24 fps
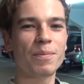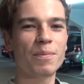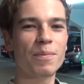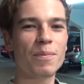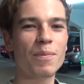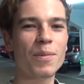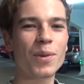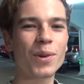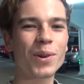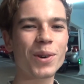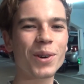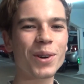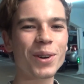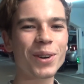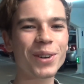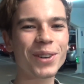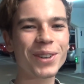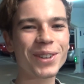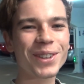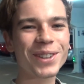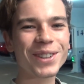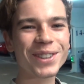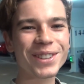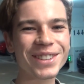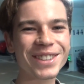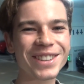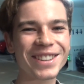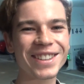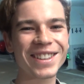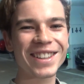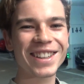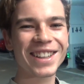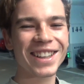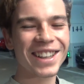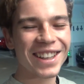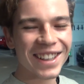
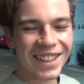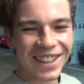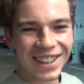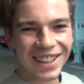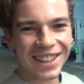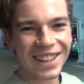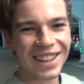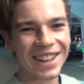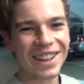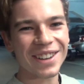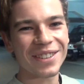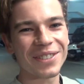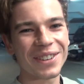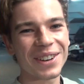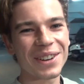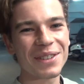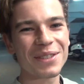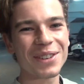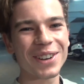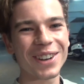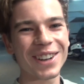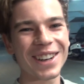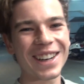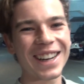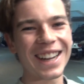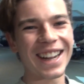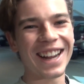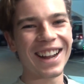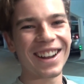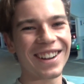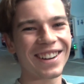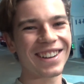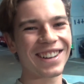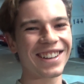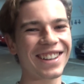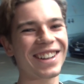Morning, everybody.
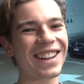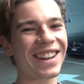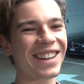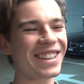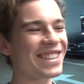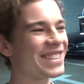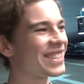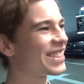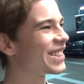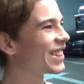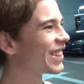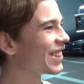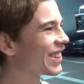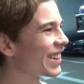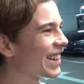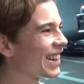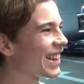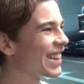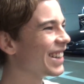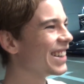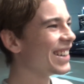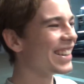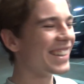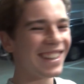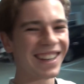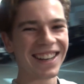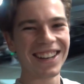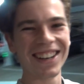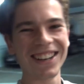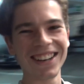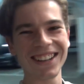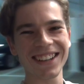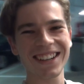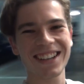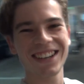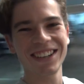How are you guys doing?
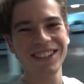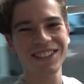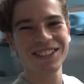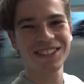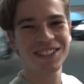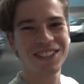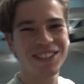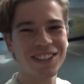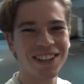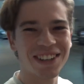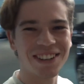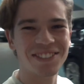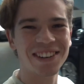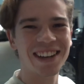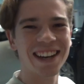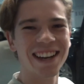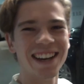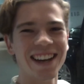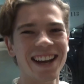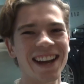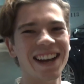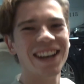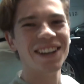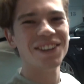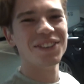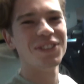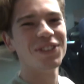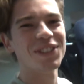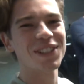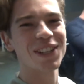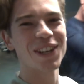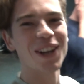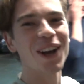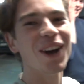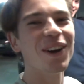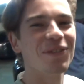Look who's joined me and
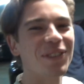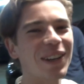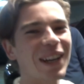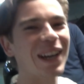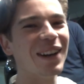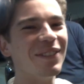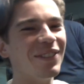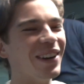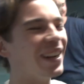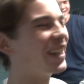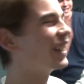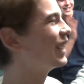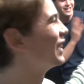who's laughing at my